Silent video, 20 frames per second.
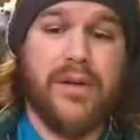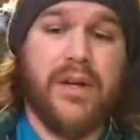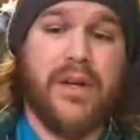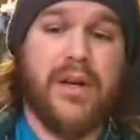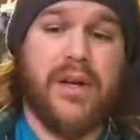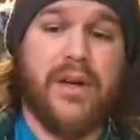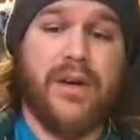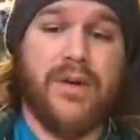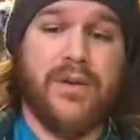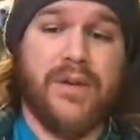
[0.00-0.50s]

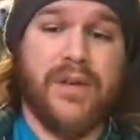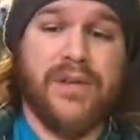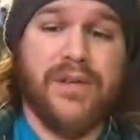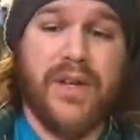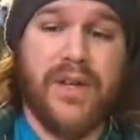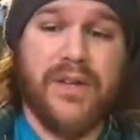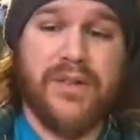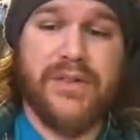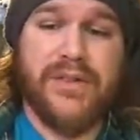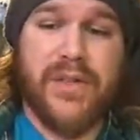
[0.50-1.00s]
Odin's
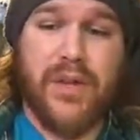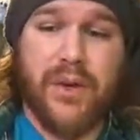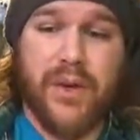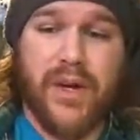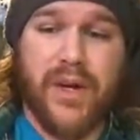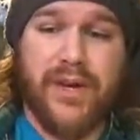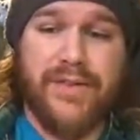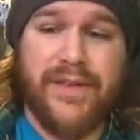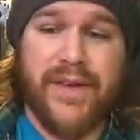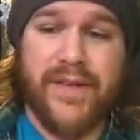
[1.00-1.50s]
son,
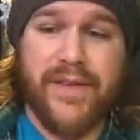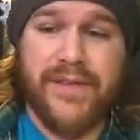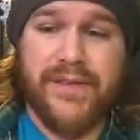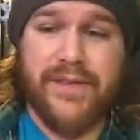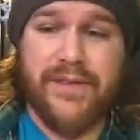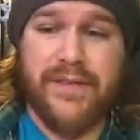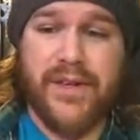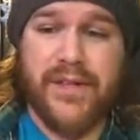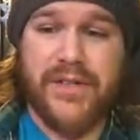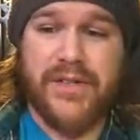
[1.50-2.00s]
going off on this
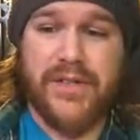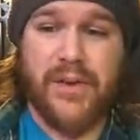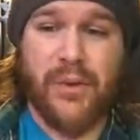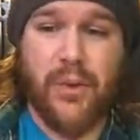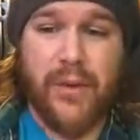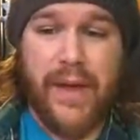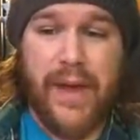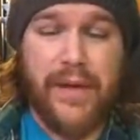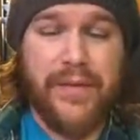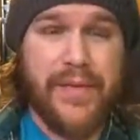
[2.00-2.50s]
adventure
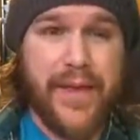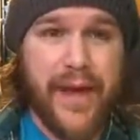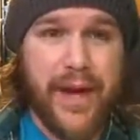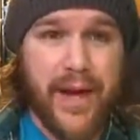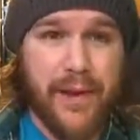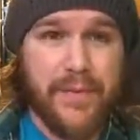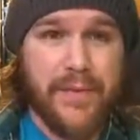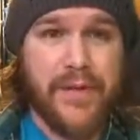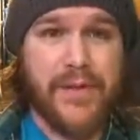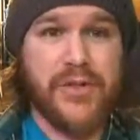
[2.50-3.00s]
without the
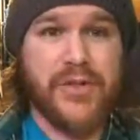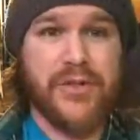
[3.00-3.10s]
hammer,